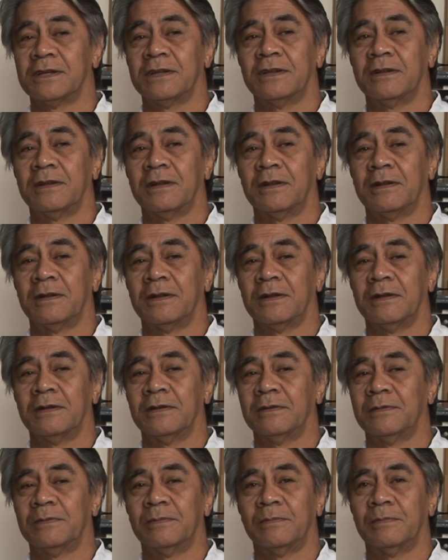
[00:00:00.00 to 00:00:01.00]

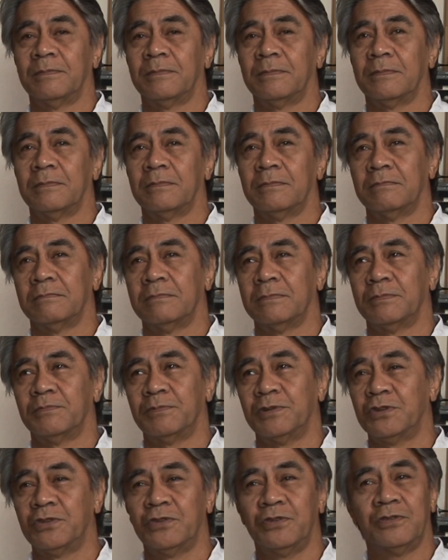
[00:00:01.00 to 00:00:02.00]
and
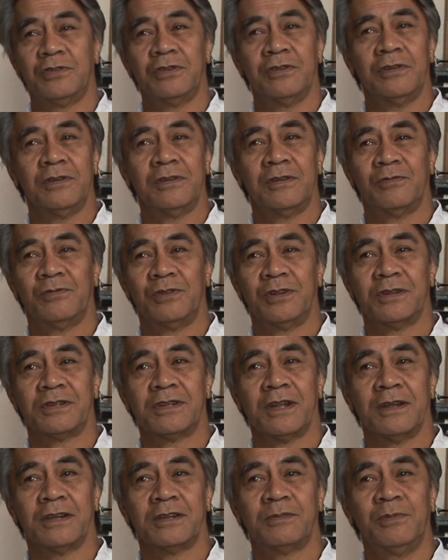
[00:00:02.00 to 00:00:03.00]
producers would
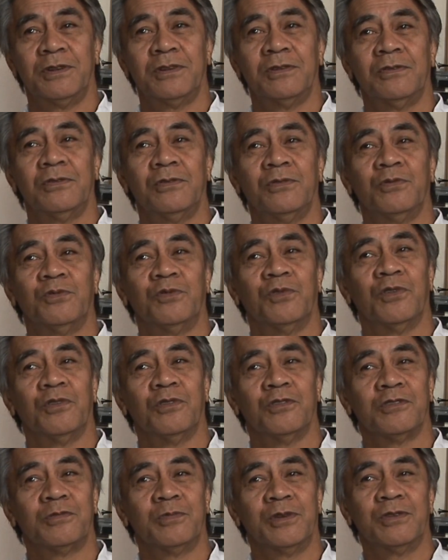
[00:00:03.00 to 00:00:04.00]
just ask me to do
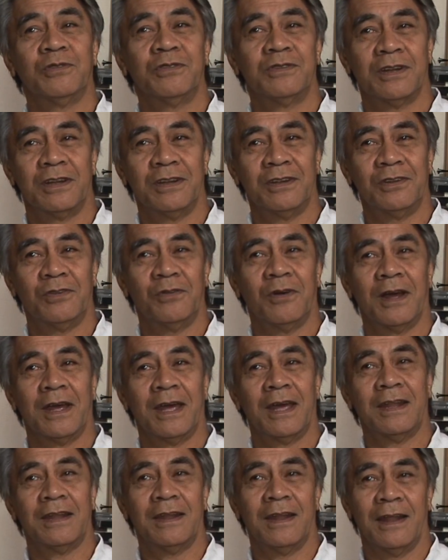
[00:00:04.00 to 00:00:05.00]
roles because they knew I
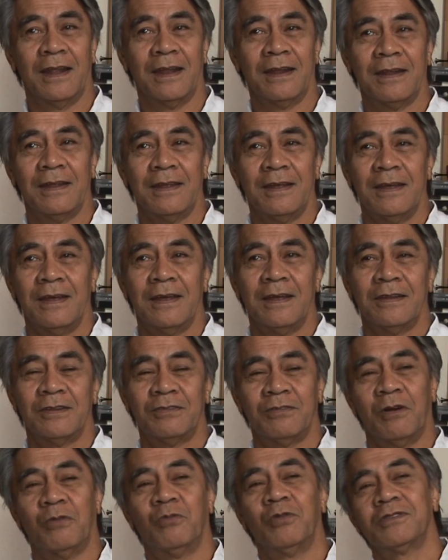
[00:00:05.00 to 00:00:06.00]
had that.
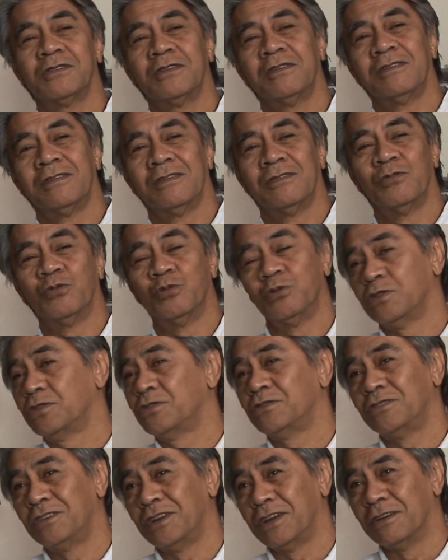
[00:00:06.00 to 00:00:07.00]
So I wasn't
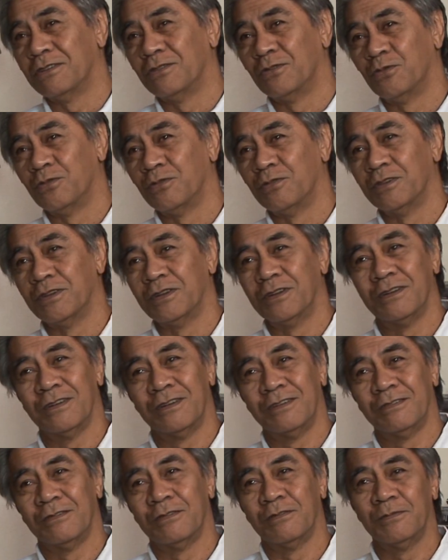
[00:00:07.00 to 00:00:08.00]
auditioning at all,
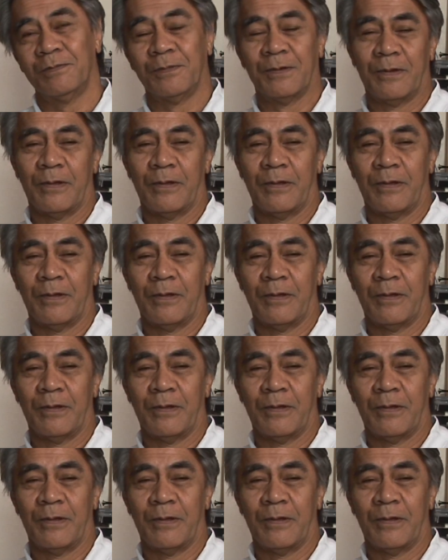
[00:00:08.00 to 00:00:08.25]
you know.